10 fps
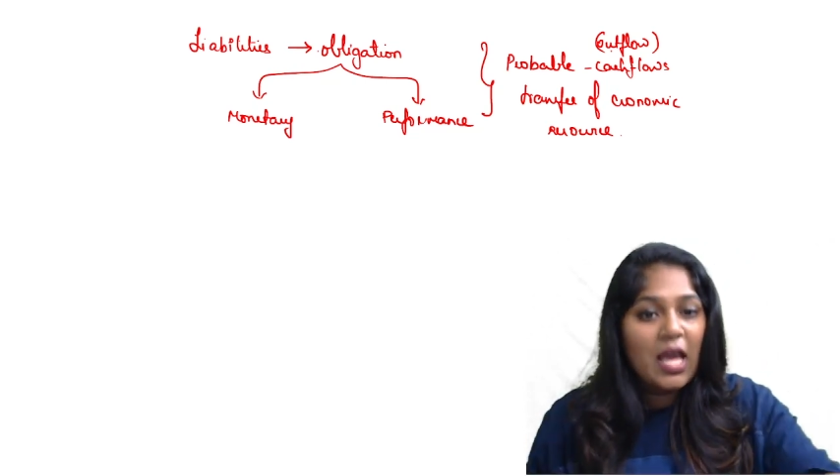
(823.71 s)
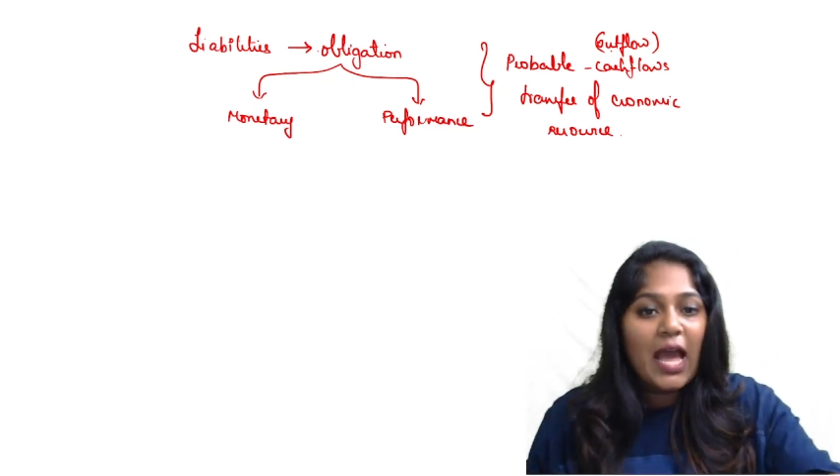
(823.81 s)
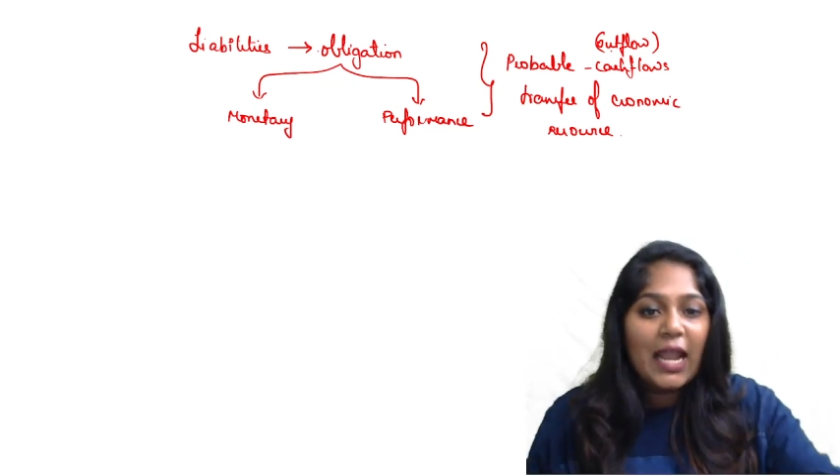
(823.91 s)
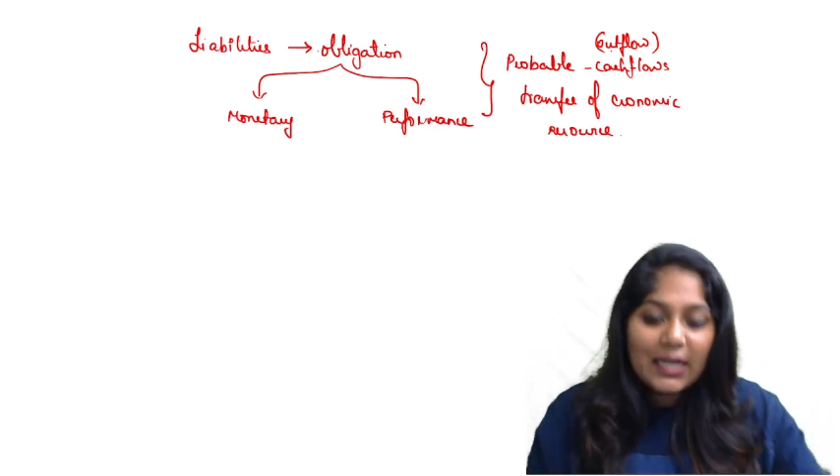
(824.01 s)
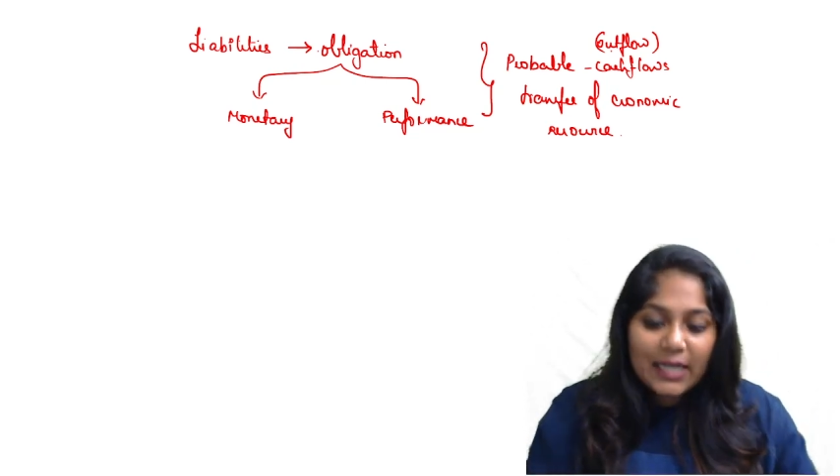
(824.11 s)

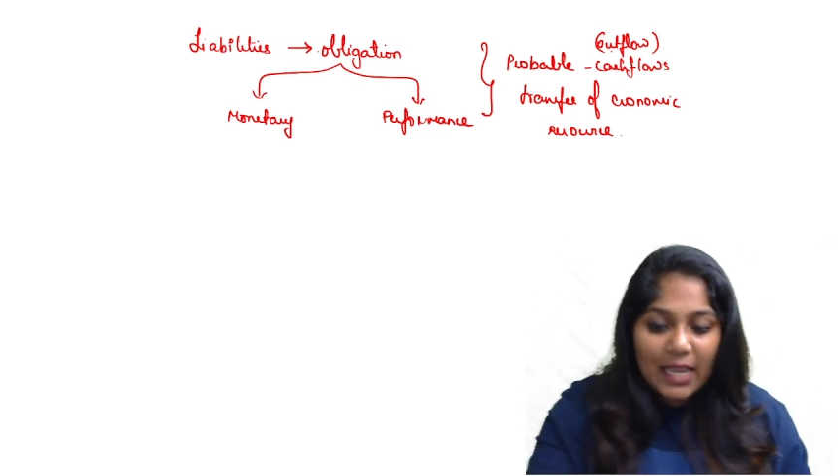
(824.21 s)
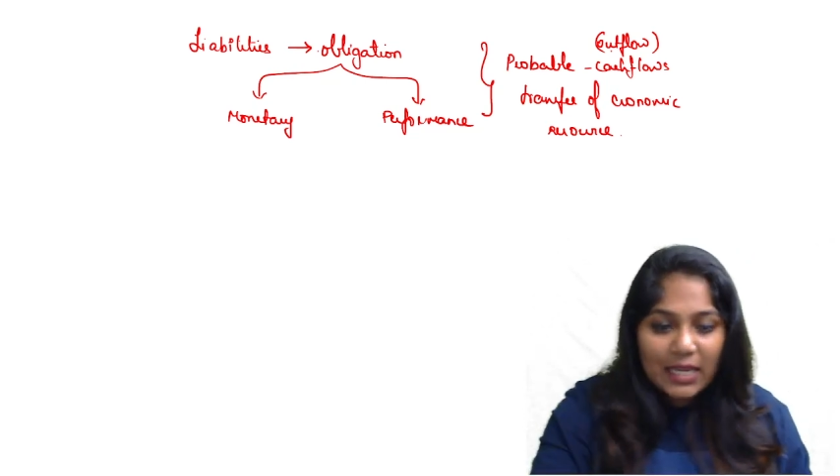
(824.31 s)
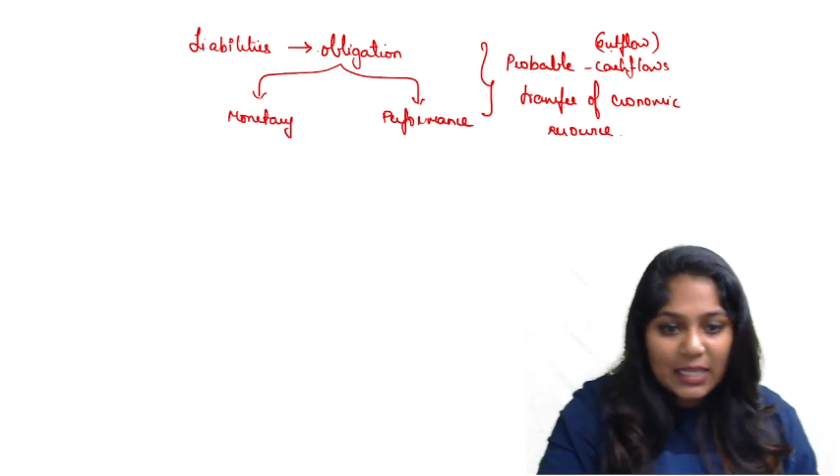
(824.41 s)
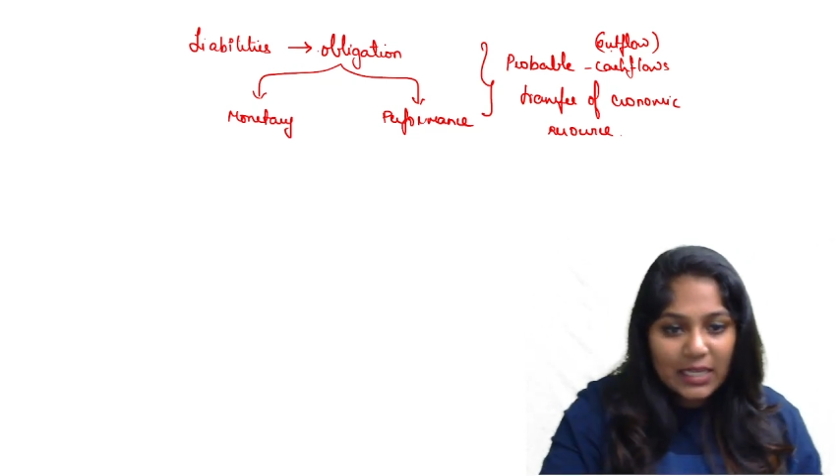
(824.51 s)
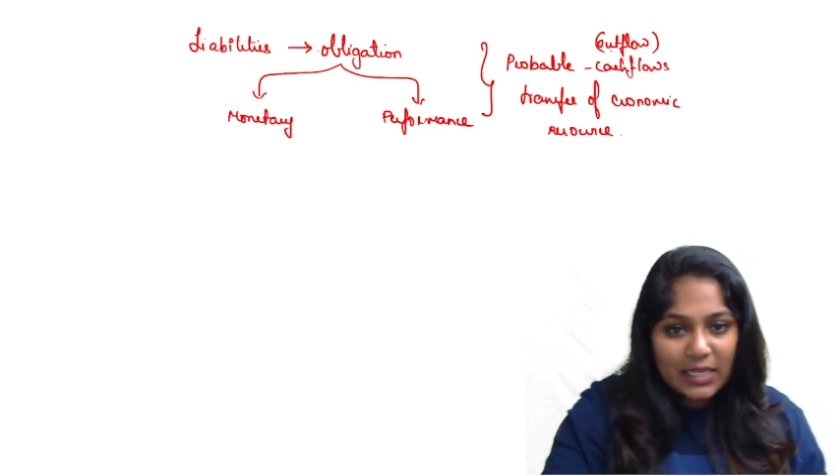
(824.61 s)
And
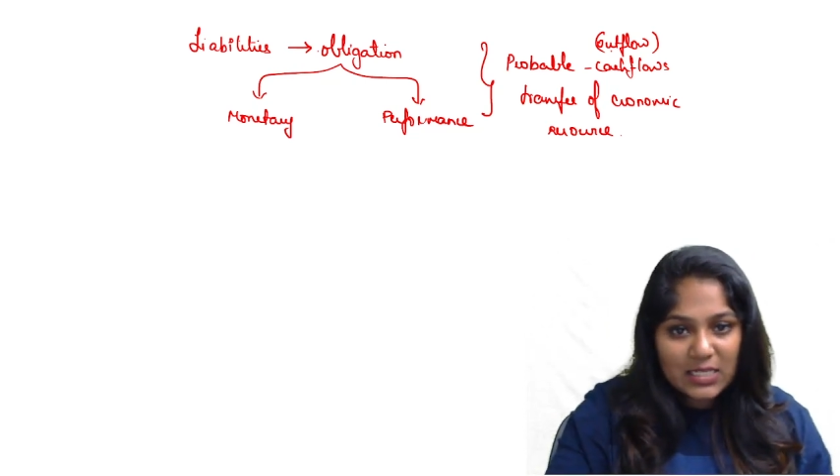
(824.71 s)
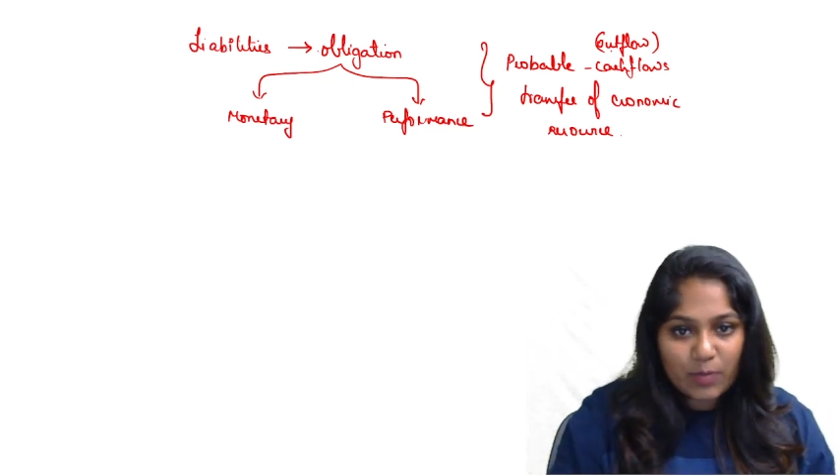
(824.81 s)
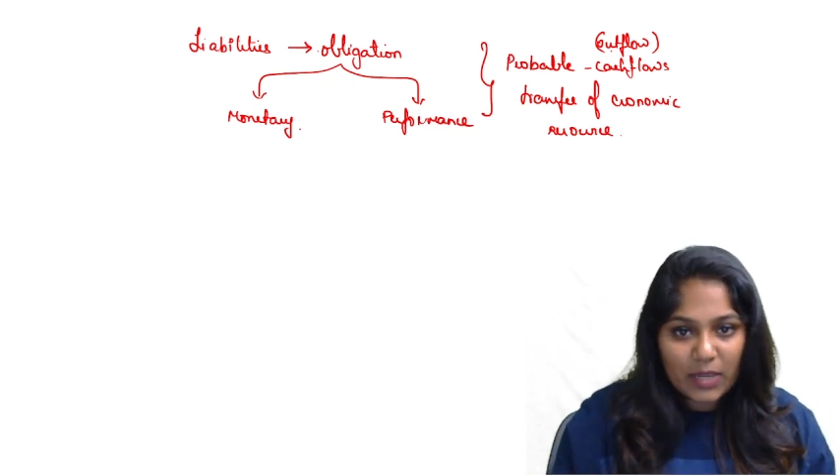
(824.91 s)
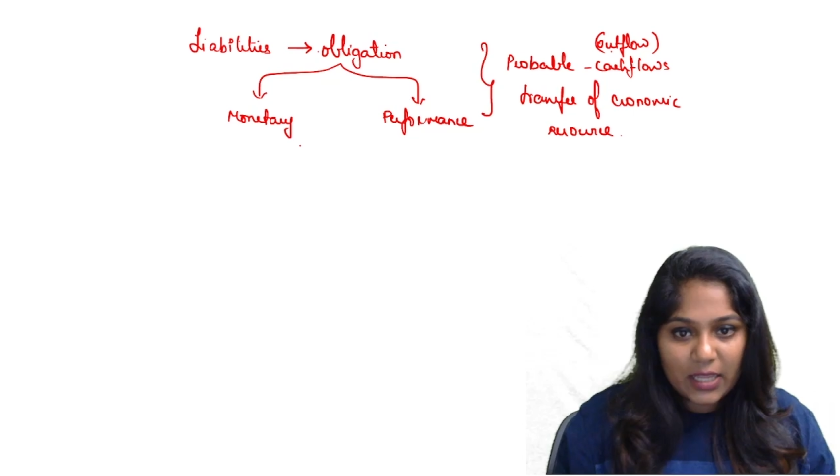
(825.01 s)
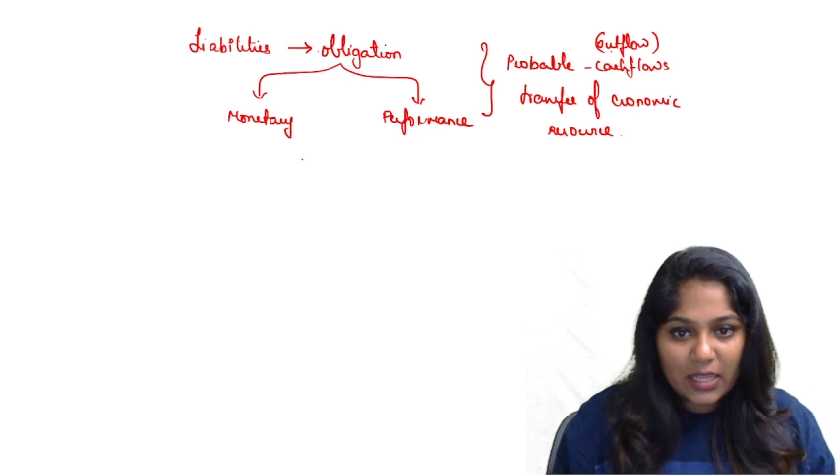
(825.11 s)
technically
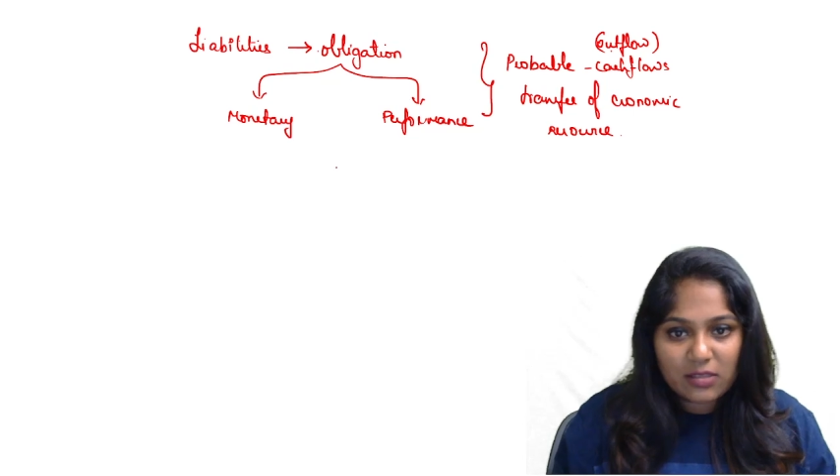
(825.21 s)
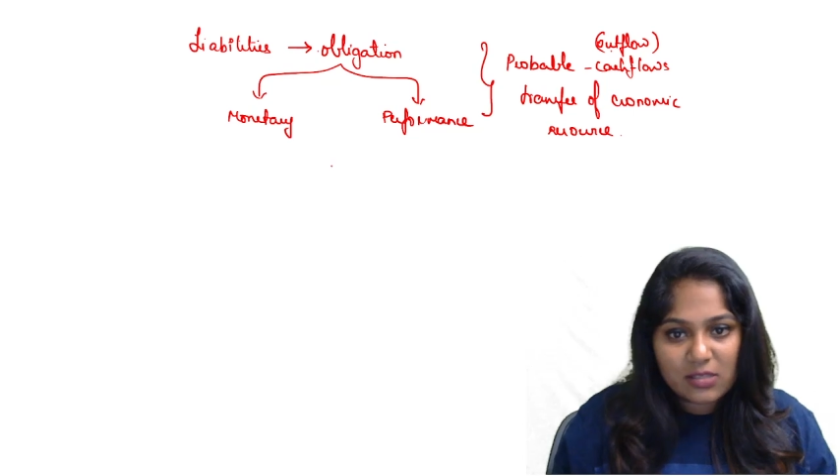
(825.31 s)
speaking,